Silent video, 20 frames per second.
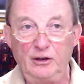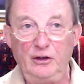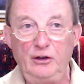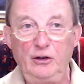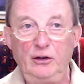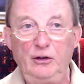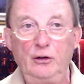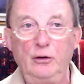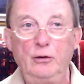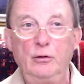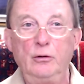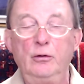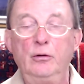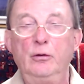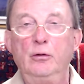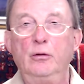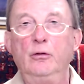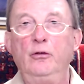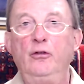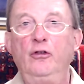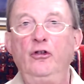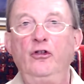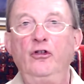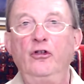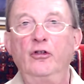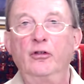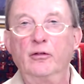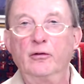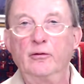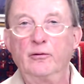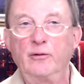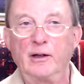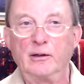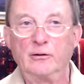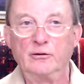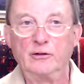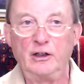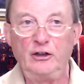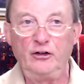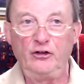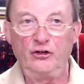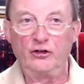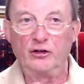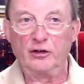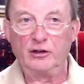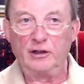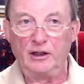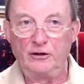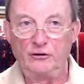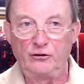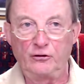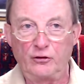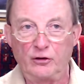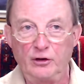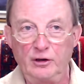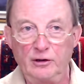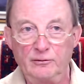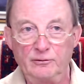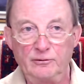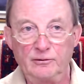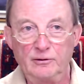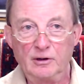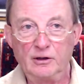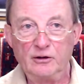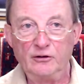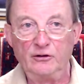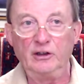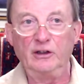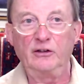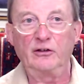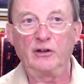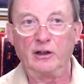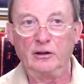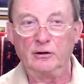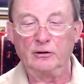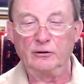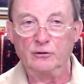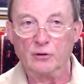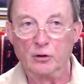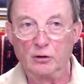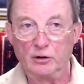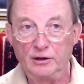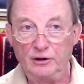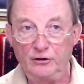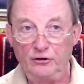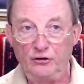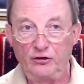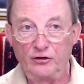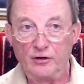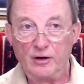huge foundation and history of detailed knowledge